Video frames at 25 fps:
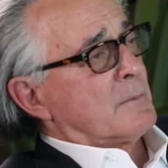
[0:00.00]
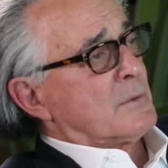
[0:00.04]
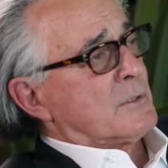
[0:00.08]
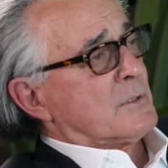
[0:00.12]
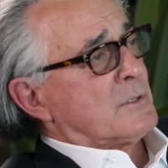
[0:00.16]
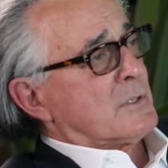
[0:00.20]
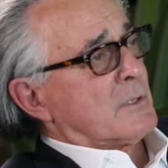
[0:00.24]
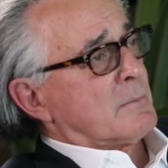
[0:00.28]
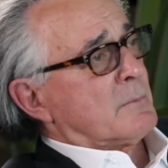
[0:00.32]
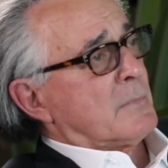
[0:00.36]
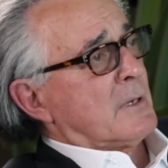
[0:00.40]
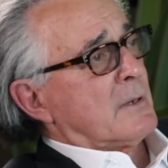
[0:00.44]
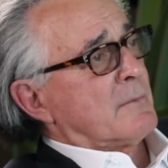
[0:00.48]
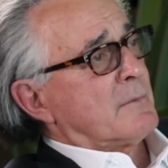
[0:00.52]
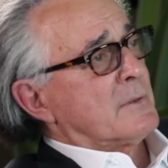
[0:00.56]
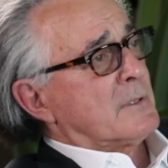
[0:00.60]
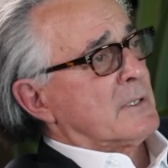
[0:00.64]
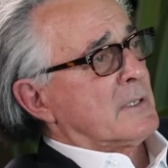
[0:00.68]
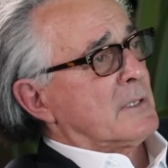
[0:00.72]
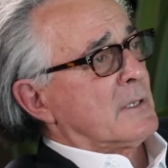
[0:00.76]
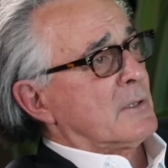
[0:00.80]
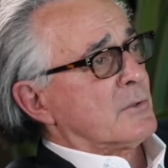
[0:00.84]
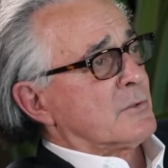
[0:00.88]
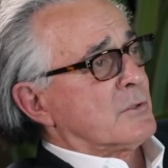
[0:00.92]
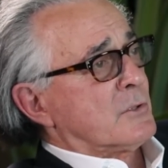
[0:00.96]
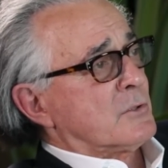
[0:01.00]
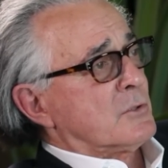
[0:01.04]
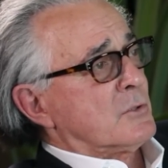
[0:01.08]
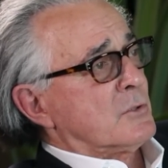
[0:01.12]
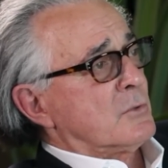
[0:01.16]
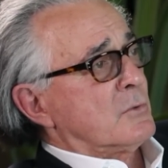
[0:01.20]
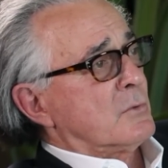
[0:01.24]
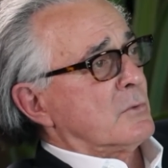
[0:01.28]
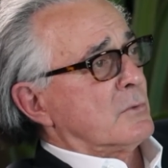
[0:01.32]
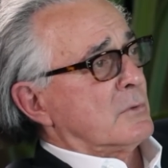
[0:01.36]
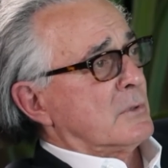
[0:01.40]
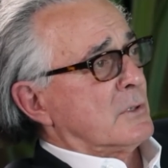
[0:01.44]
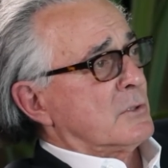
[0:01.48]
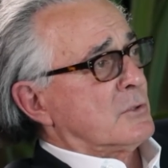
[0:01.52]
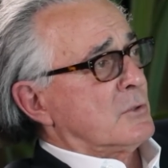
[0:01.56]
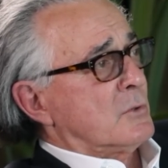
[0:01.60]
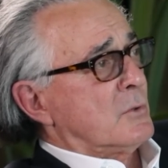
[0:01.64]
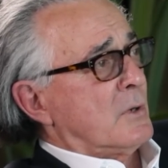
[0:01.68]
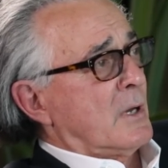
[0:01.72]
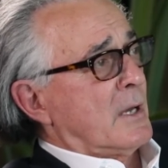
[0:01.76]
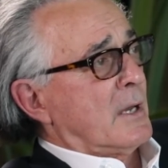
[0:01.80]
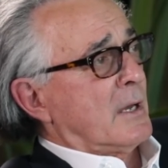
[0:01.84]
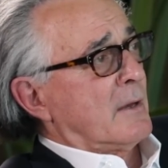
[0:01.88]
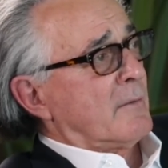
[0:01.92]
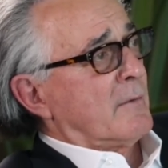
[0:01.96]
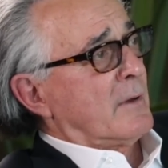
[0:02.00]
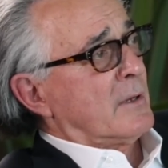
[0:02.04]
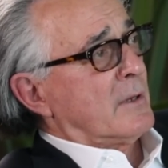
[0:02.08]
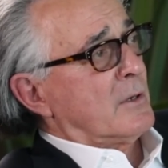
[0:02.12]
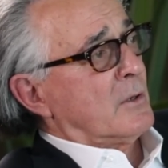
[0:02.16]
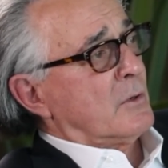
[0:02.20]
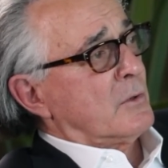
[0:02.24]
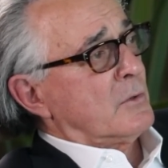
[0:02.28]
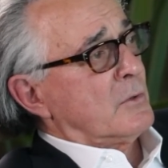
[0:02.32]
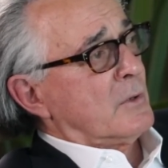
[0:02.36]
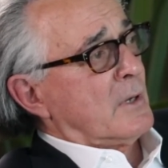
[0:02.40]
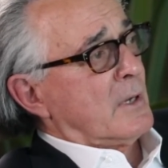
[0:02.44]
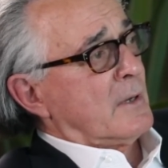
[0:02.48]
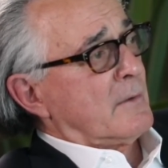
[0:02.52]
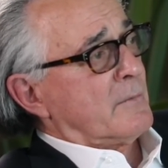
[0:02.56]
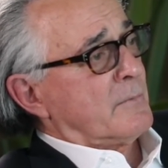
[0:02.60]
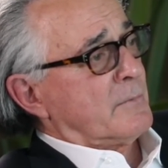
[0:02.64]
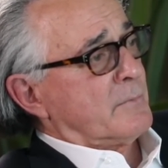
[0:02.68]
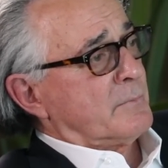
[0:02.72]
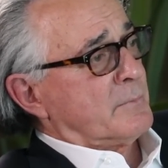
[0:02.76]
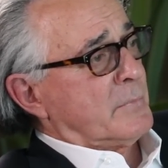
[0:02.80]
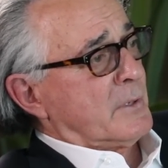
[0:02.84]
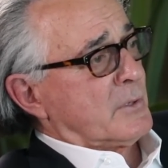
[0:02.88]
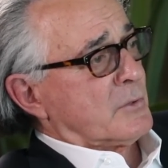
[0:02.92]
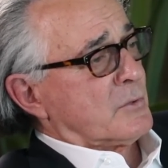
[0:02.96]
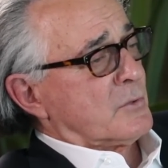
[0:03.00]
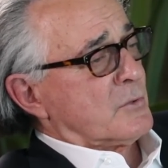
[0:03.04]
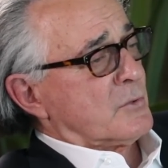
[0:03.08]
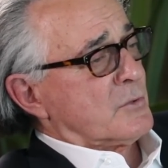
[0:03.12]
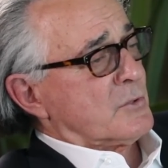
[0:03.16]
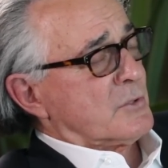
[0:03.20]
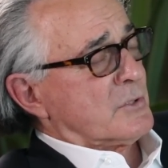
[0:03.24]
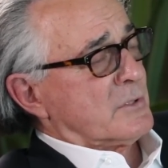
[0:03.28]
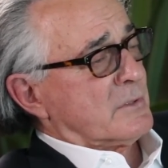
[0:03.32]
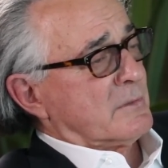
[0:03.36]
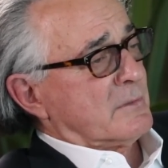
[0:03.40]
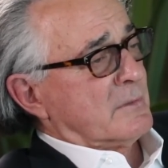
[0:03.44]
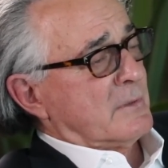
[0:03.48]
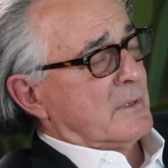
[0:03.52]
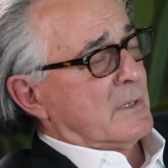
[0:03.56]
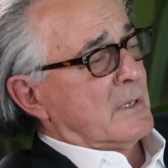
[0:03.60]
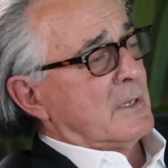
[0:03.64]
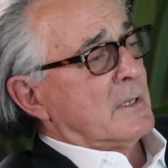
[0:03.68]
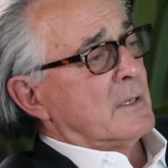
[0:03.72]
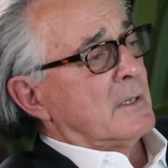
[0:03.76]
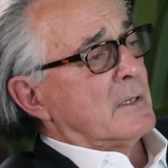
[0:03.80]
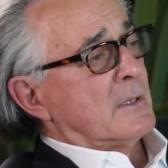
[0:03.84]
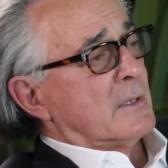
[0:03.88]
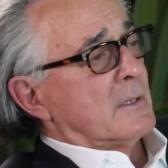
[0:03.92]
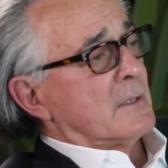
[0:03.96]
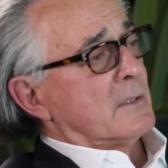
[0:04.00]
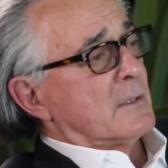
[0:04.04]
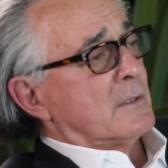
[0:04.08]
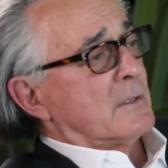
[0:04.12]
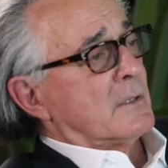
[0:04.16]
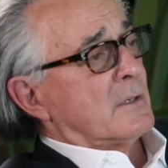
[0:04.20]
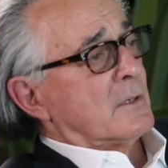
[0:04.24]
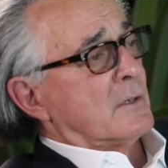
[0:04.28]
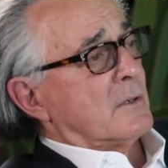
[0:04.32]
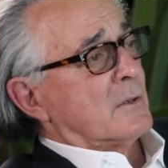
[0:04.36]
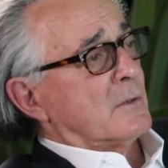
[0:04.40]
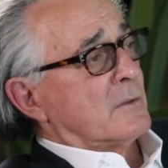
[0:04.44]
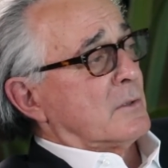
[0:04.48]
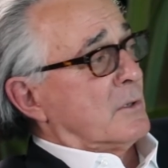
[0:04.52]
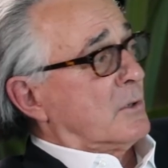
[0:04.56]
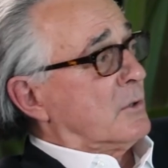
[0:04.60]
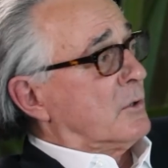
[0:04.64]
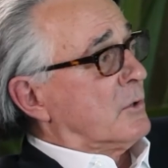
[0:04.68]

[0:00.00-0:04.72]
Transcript: He said, but everything else that you, that you have, I know you have pictures, they're, they're